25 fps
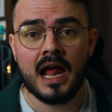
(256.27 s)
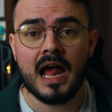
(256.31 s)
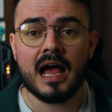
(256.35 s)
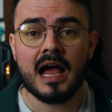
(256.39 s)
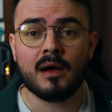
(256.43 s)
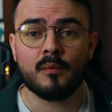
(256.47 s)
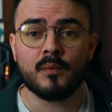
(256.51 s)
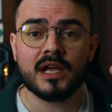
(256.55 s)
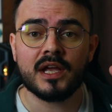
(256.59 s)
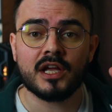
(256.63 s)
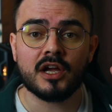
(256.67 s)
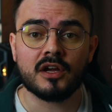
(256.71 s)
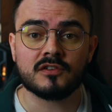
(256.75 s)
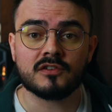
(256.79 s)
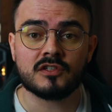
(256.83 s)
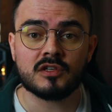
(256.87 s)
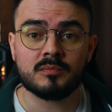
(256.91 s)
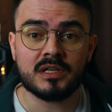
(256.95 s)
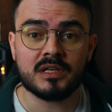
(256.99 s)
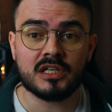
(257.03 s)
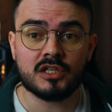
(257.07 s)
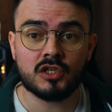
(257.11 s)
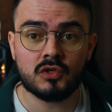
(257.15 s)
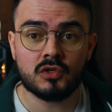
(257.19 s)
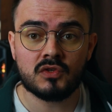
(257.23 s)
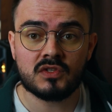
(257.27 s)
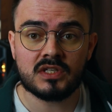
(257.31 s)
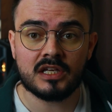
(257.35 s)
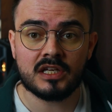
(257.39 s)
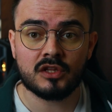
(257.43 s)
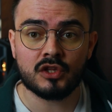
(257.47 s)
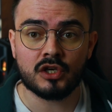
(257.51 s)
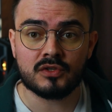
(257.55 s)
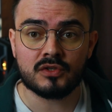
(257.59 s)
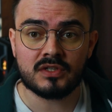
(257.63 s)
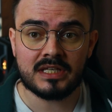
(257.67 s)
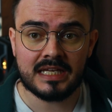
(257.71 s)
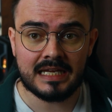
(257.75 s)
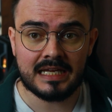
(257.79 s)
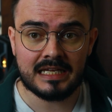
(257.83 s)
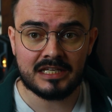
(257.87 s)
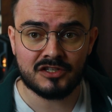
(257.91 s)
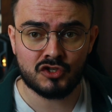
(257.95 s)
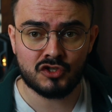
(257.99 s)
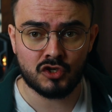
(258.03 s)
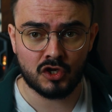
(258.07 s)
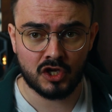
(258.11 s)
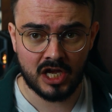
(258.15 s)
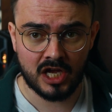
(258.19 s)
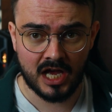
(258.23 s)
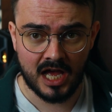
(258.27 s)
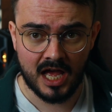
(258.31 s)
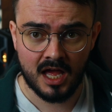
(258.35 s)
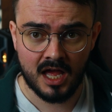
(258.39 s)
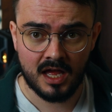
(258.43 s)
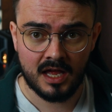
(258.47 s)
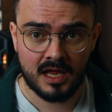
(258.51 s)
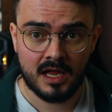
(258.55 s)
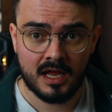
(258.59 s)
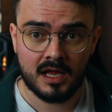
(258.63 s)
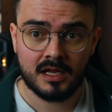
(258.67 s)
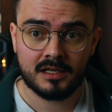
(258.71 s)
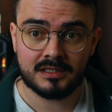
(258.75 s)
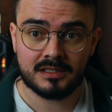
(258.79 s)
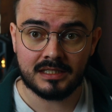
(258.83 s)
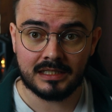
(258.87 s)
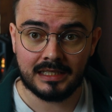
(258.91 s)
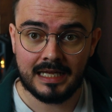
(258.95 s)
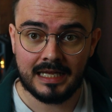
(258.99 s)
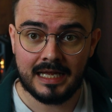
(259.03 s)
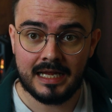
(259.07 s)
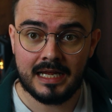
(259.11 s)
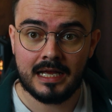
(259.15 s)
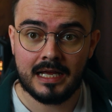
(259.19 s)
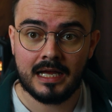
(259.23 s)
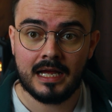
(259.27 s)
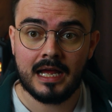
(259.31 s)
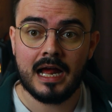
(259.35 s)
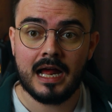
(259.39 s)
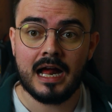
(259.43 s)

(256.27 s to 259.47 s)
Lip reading: and we're going to be using those keys to cut, delete,